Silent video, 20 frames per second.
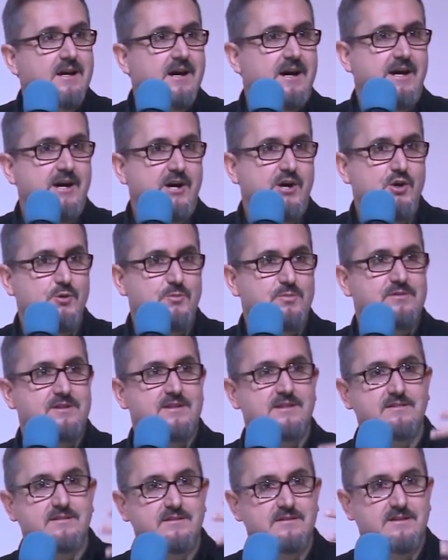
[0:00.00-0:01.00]
I hope,
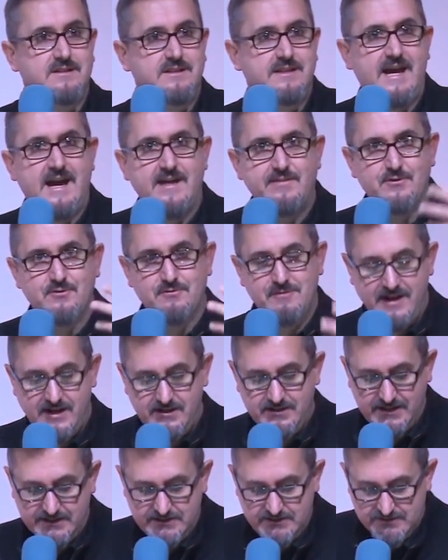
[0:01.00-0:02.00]
can gather
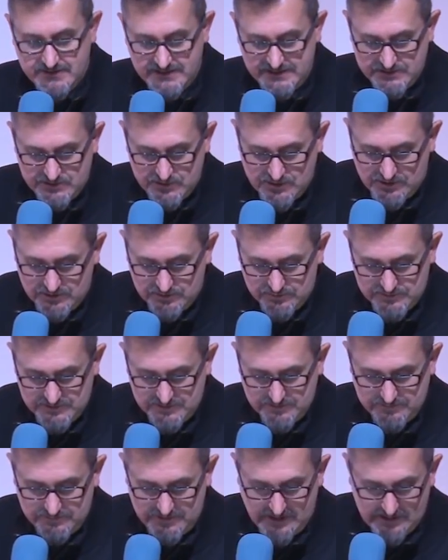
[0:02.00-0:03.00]
around under these goals
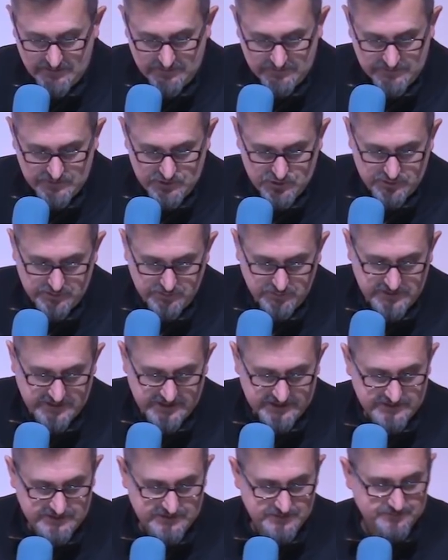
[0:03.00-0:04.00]
and, and join with
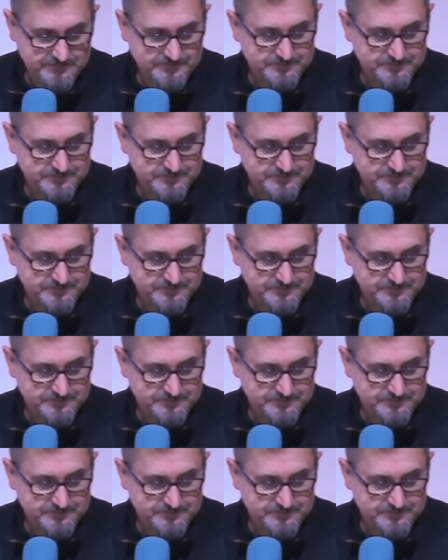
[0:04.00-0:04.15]
us.